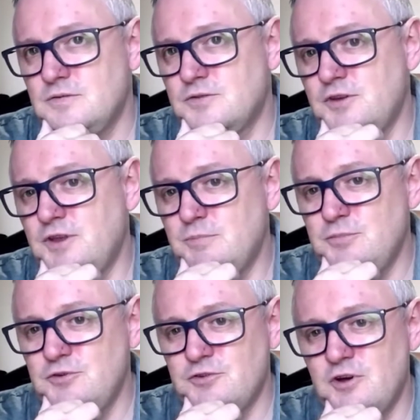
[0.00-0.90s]

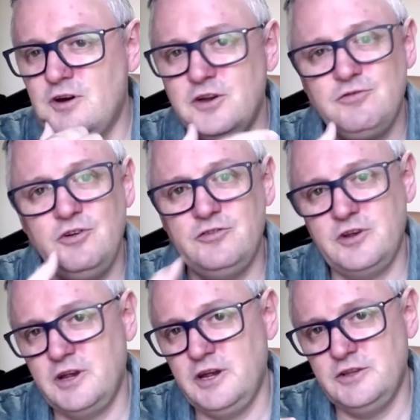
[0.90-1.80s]
numbers are
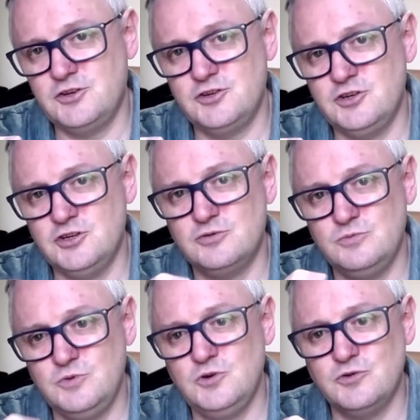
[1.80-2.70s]
increasing in the church
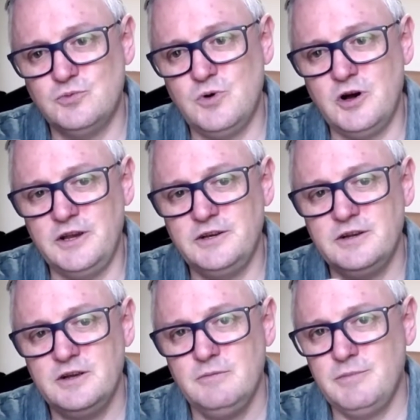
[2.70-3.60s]
worldwide,
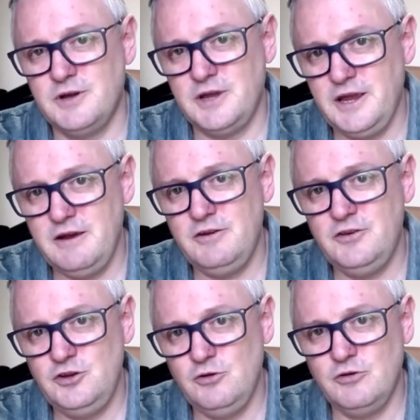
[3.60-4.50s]
but here in
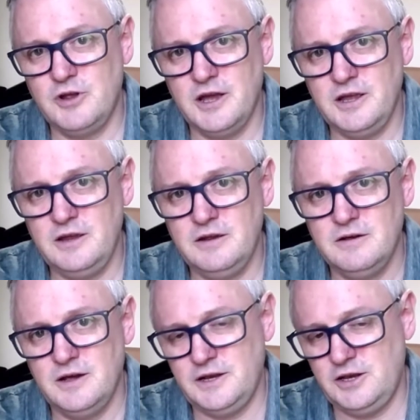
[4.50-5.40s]
the UK
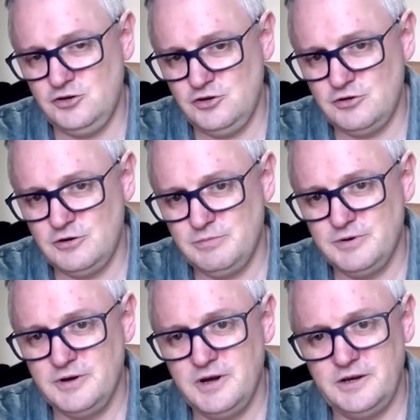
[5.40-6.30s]
and in Europe
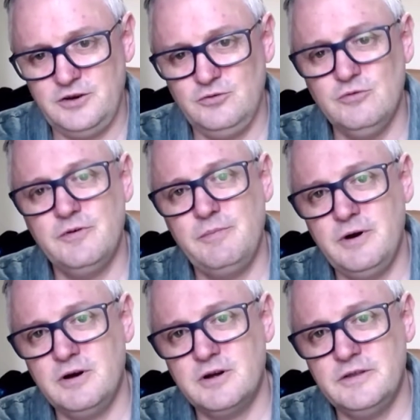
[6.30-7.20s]
and in North
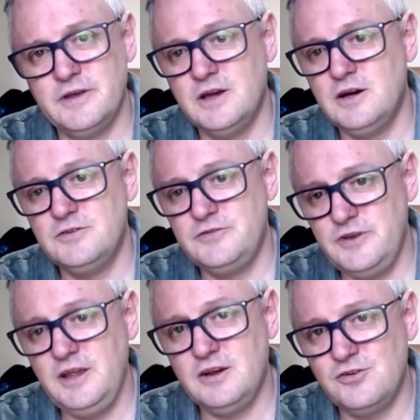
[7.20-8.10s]
America, they are
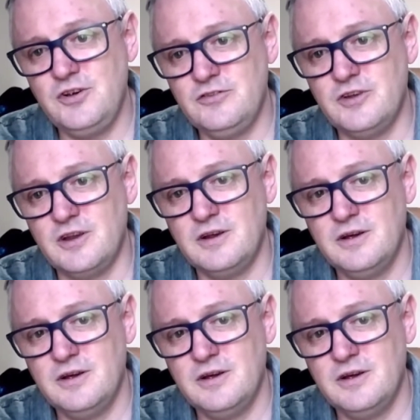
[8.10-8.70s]
decreasing.